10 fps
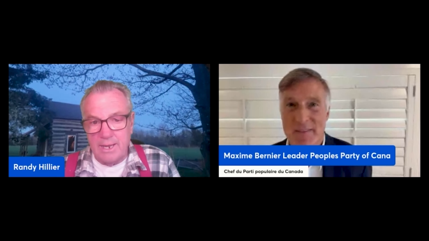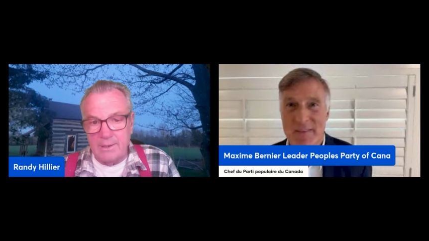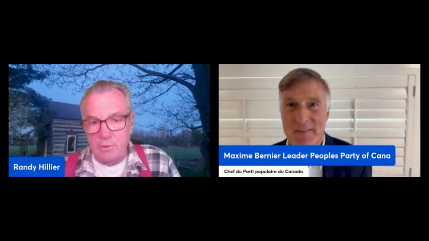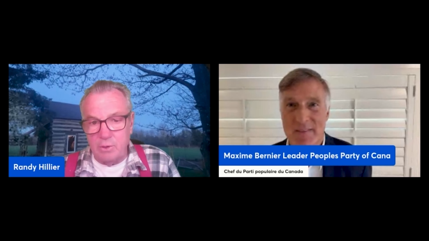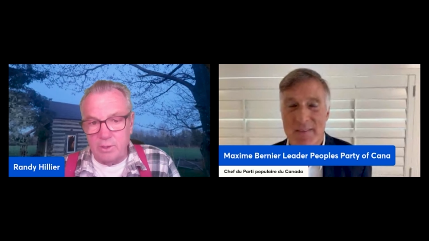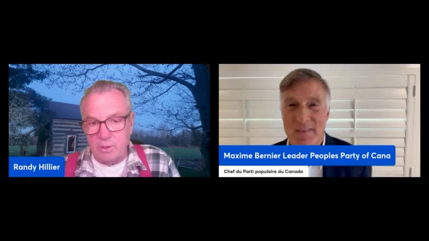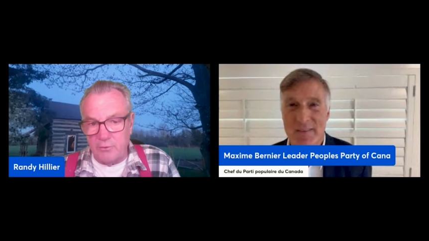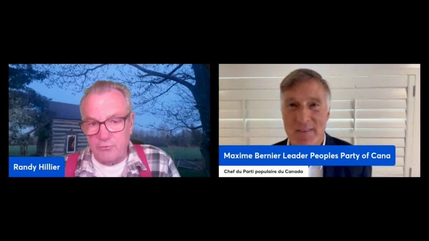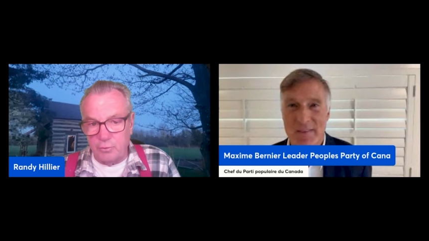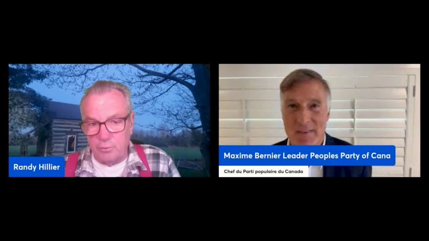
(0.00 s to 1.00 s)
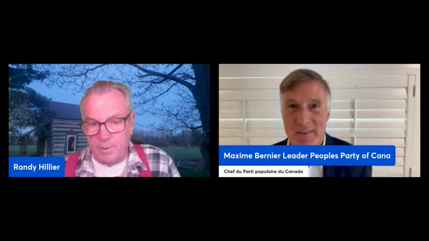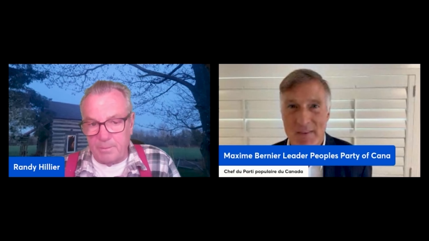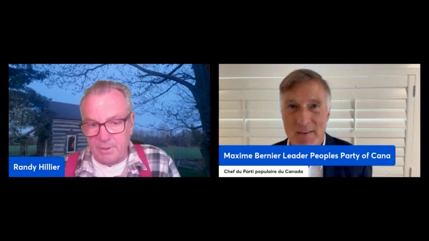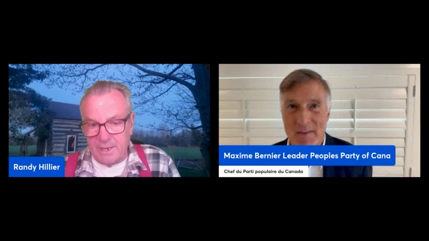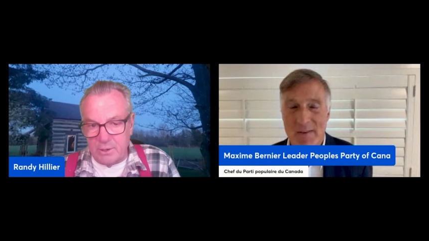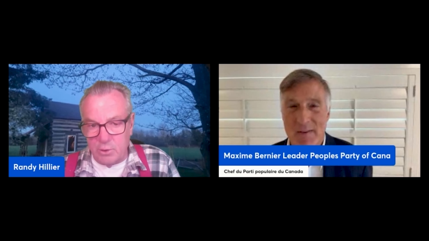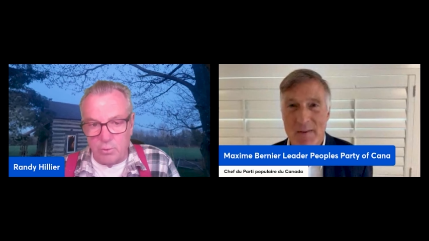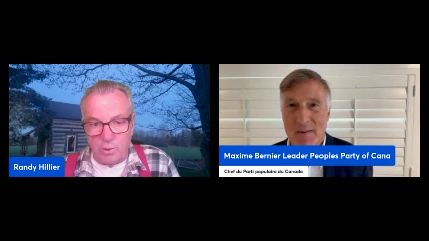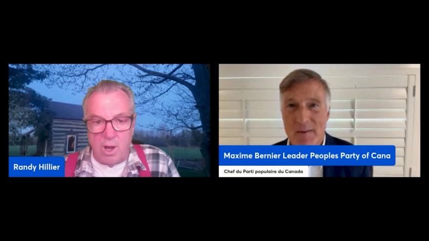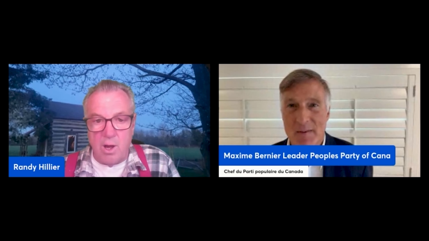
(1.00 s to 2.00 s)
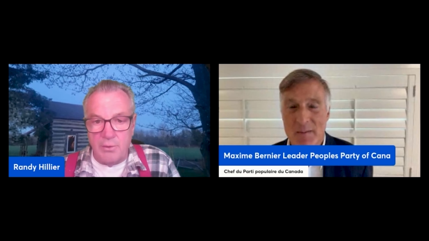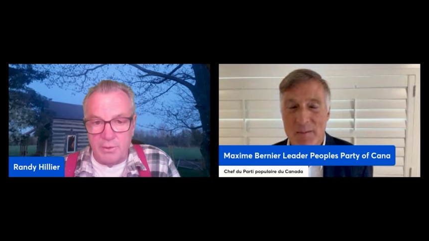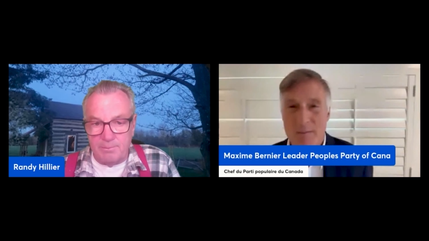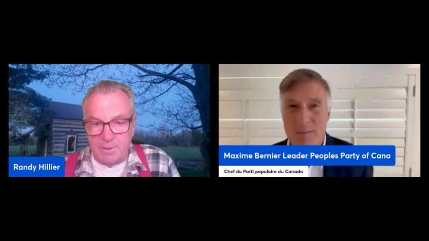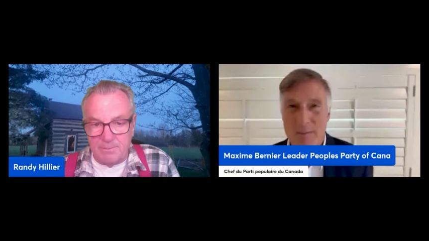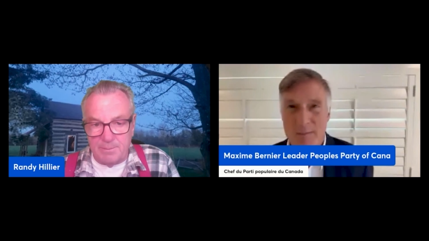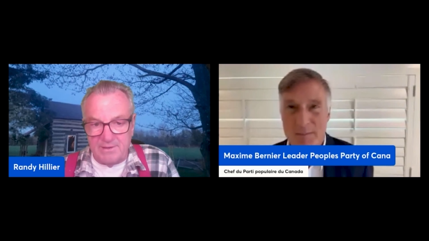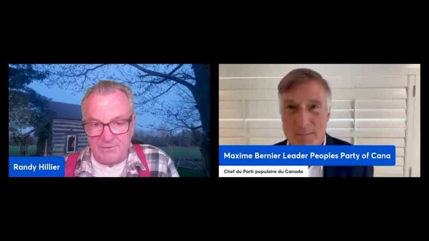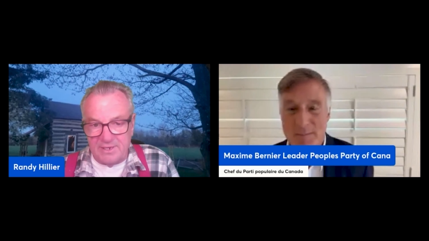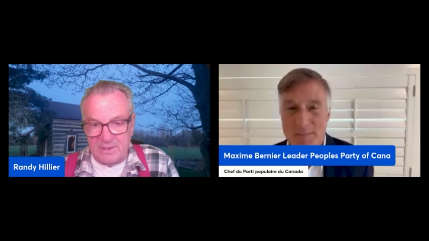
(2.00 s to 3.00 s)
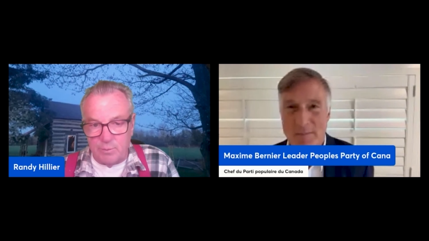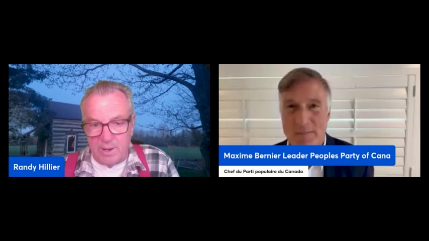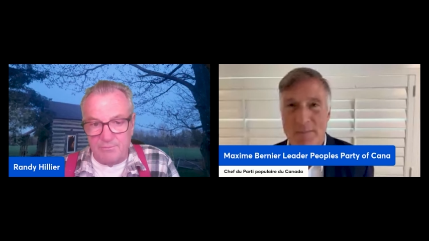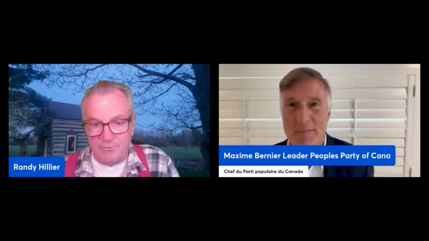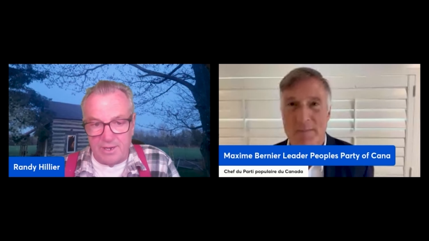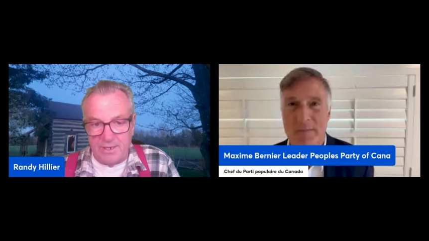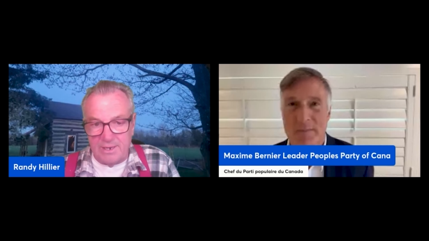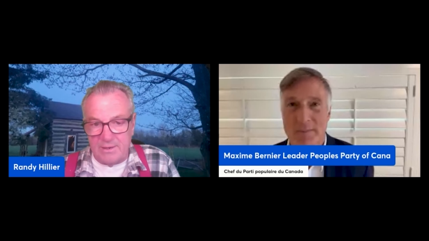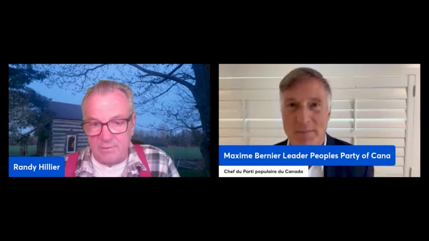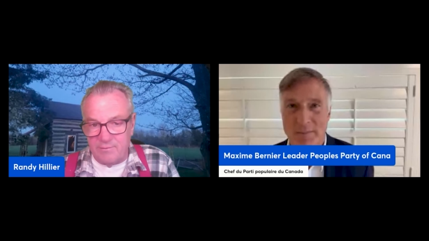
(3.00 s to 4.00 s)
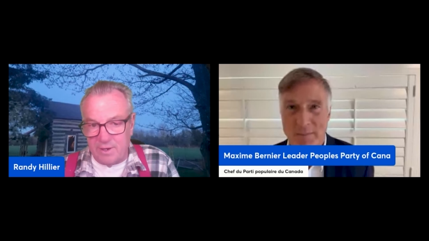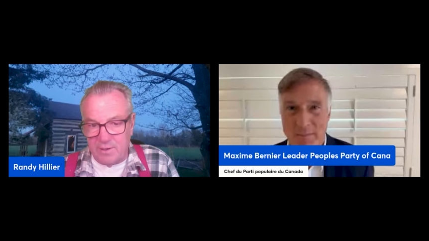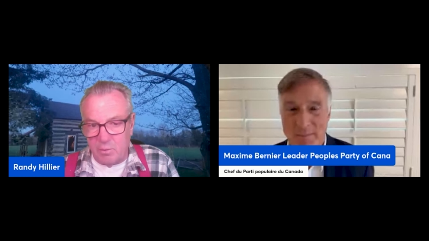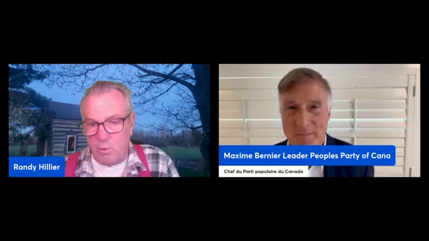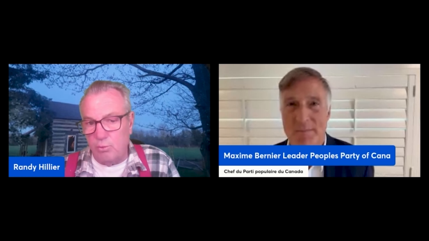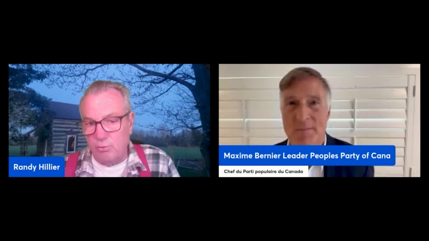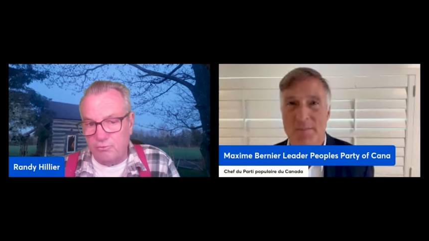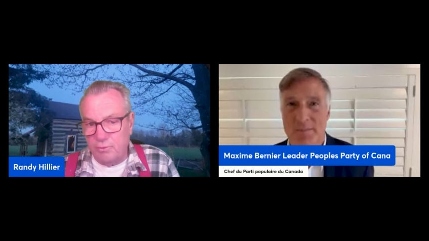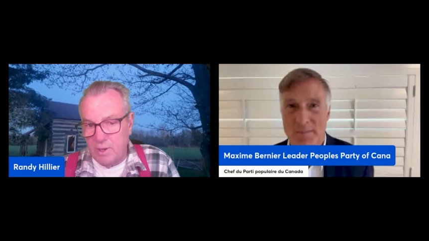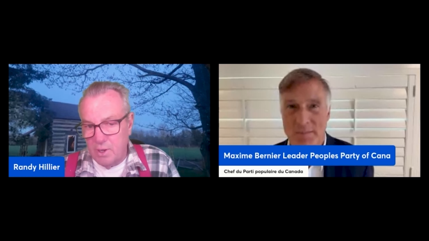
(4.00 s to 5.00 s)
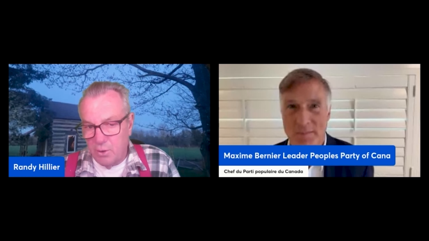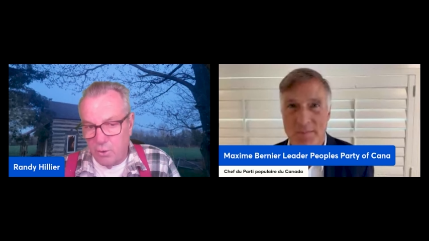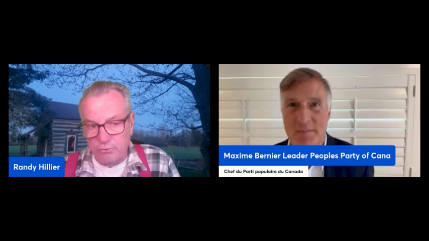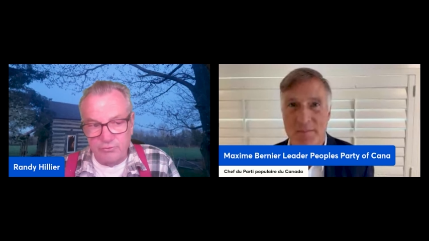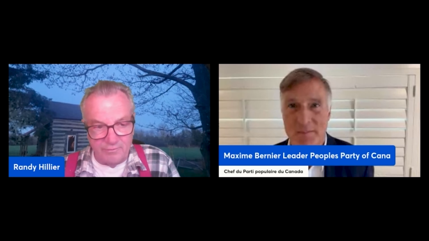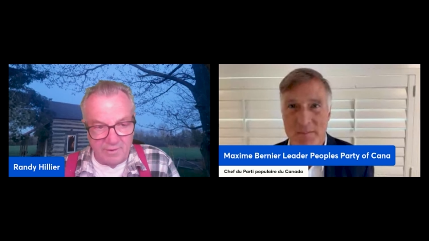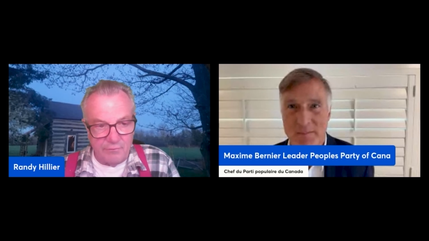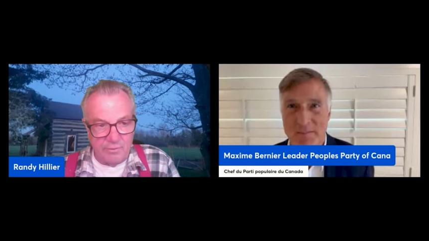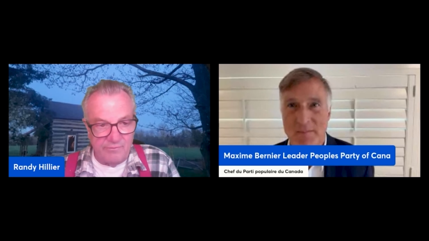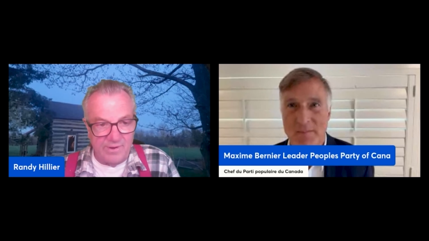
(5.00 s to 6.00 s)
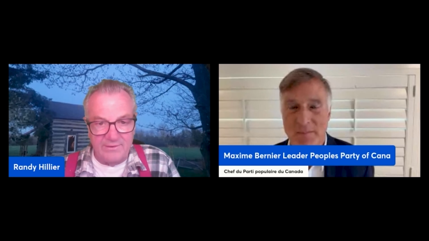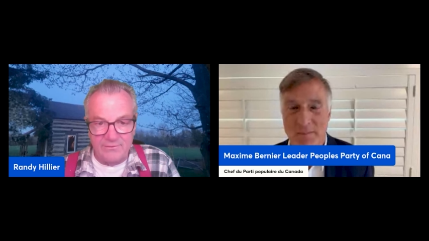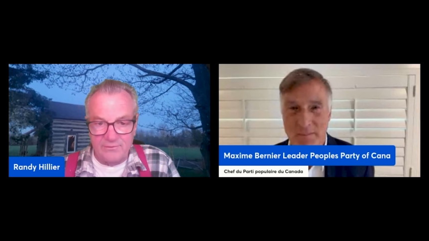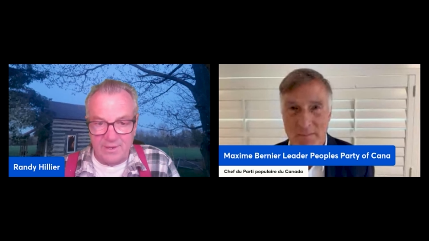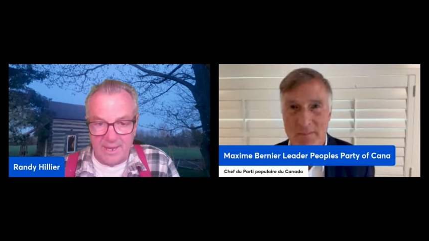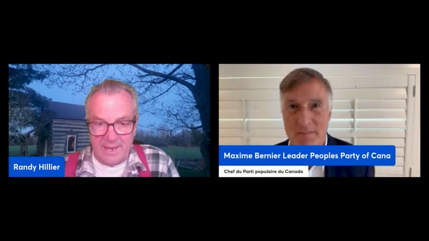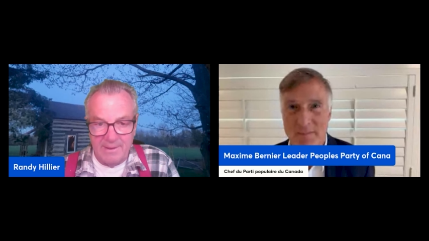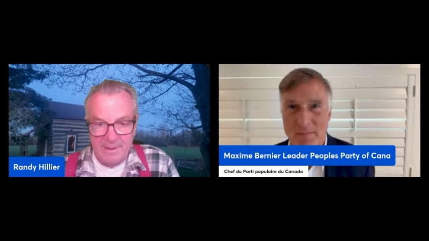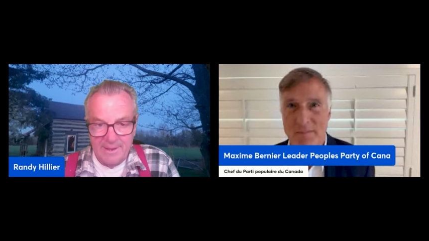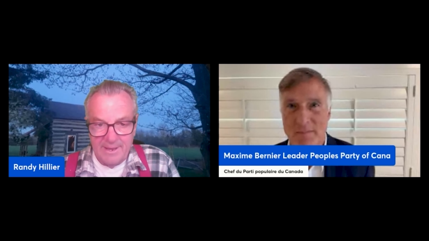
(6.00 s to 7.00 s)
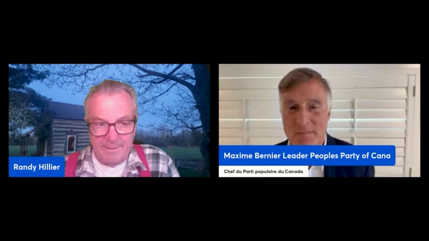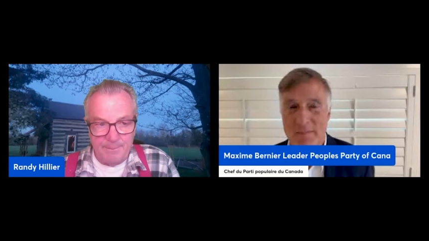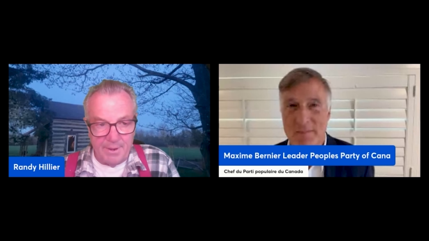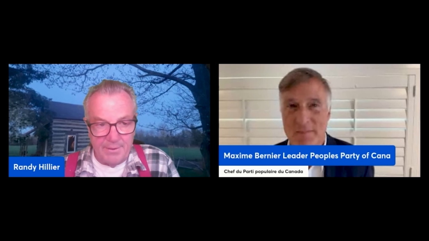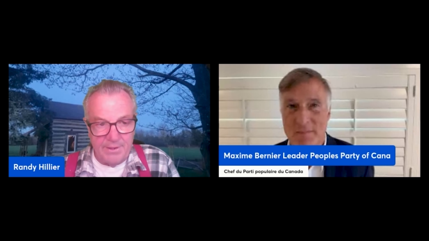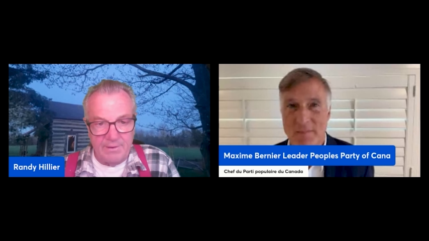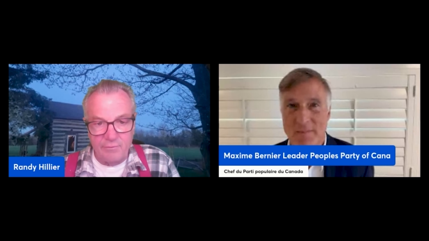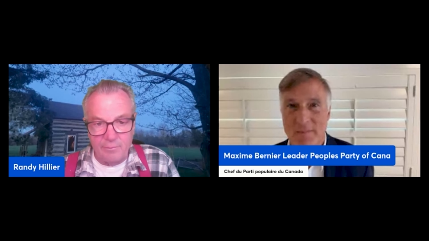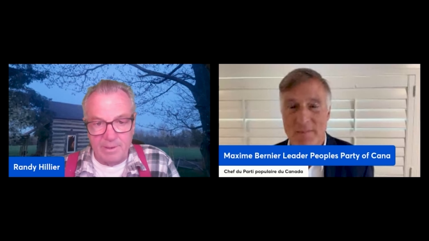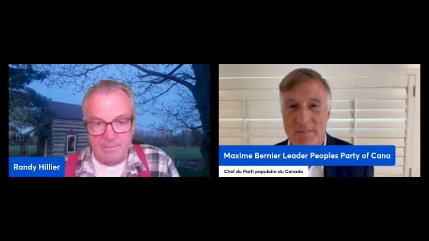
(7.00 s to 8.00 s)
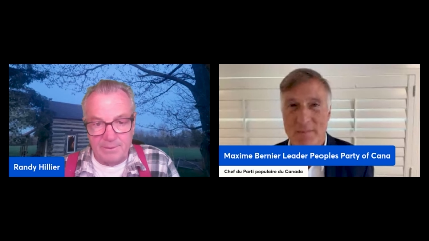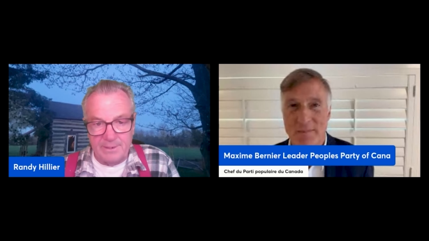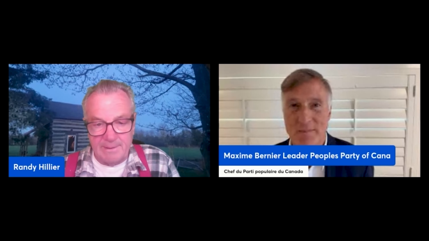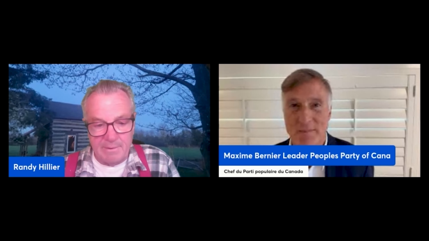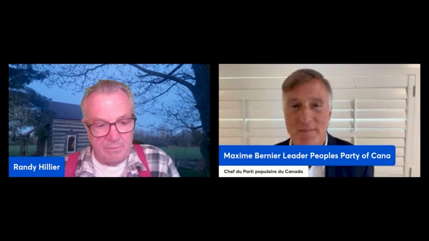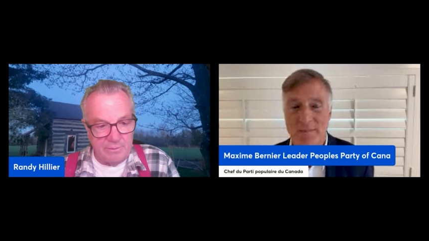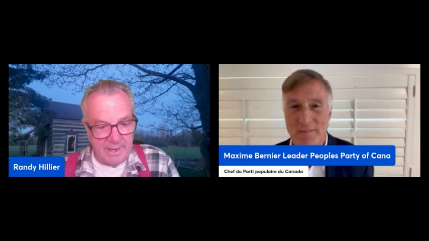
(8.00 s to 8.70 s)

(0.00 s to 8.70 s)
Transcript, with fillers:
Speaker 1: you can also, people can go on the PPC website and you've got a whole host of different events up on there for people to come out